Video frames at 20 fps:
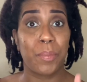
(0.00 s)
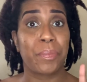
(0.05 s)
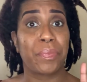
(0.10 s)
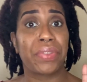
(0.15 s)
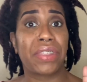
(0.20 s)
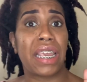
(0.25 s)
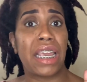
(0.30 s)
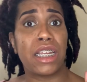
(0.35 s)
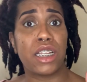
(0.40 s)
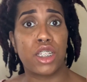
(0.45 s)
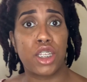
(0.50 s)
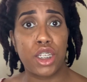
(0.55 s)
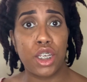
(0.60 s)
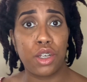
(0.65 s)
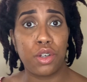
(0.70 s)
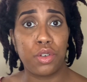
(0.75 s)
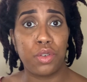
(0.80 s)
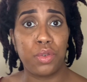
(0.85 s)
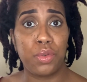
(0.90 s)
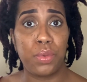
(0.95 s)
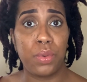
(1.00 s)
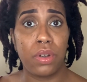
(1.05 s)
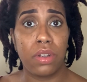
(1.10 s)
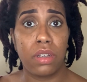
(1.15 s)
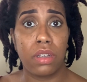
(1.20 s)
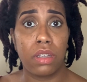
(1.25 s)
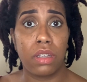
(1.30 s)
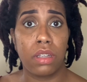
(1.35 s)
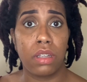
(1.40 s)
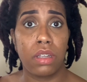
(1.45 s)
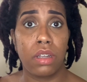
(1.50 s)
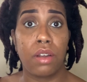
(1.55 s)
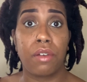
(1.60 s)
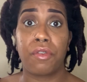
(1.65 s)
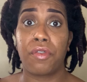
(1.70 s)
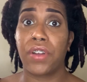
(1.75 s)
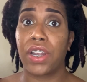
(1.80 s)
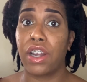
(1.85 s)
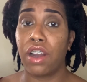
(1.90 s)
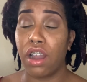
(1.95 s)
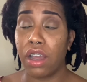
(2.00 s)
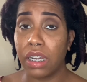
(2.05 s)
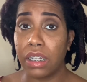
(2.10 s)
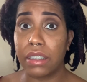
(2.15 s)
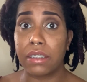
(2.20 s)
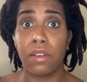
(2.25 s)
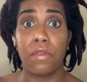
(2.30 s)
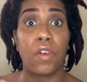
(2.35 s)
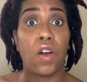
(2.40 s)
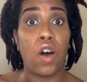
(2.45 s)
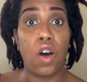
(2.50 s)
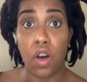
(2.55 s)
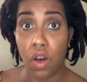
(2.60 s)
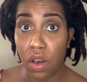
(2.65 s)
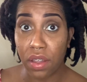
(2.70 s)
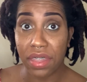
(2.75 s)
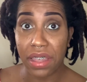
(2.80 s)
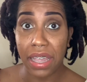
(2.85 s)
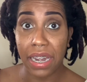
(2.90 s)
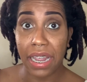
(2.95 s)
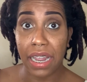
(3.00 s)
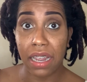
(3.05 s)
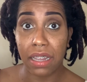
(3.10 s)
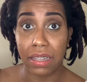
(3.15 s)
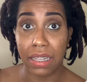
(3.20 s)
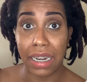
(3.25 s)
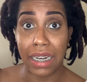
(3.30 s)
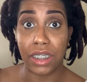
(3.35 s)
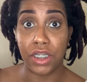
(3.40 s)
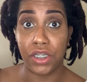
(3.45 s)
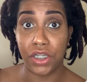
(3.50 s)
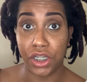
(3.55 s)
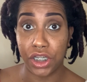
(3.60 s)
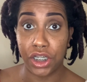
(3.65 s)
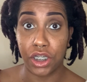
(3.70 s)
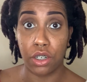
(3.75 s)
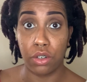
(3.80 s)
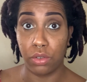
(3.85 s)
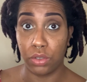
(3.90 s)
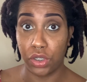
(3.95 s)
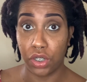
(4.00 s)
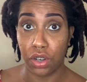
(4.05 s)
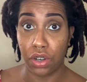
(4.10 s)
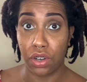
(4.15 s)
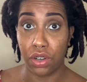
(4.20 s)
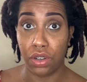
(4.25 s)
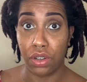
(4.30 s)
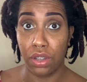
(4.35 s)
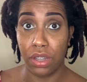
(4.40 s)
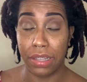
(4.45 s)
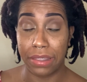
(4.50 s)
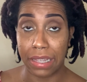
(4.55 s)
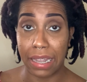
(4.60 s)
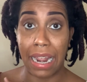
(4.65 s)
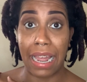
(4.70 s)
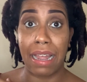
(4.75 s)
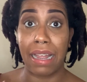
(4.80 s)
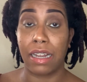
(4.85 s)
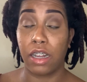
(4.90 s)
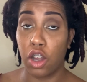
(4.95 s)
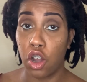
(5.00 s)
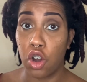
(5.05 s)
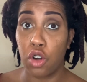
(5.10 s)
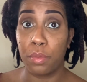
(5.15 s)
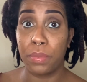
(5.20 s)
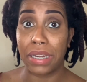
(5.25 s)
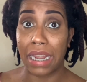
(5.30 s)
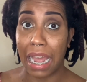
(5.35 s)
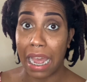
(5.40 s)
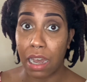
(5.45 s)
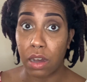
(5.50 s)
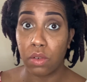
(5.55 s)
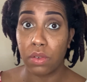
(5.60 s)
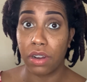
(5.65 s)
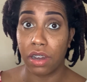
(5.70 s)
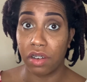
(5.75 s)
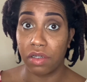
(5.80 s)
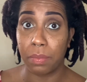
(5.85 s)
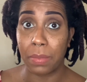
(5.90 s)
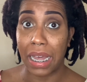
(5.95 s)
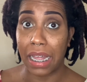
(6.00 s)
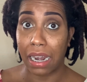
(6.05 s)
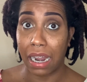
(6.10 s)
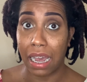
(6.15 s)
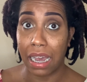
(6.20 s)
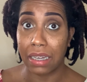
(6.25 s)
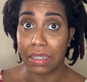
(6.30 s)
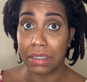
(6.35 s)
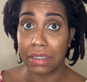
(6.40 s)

And 2, regardless of all that hair that I just showed y'all, that I combed out of my locks,